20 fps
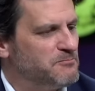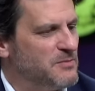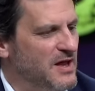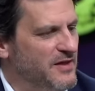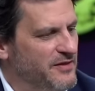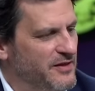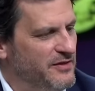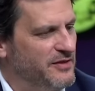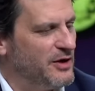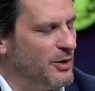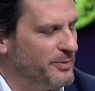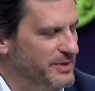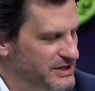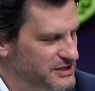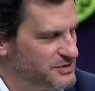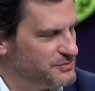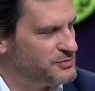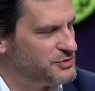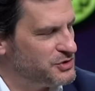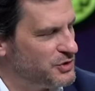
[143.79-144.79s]
and then there'll
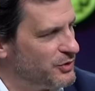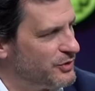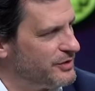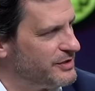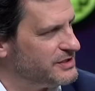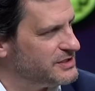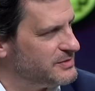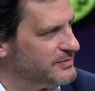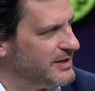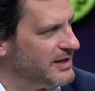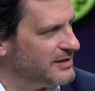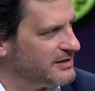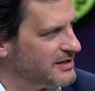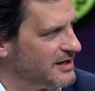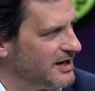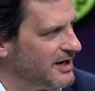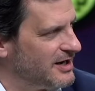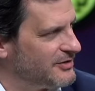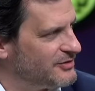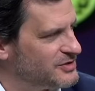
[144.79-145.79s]
be some stories about
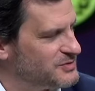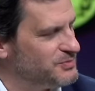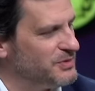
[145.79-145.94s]
Congress.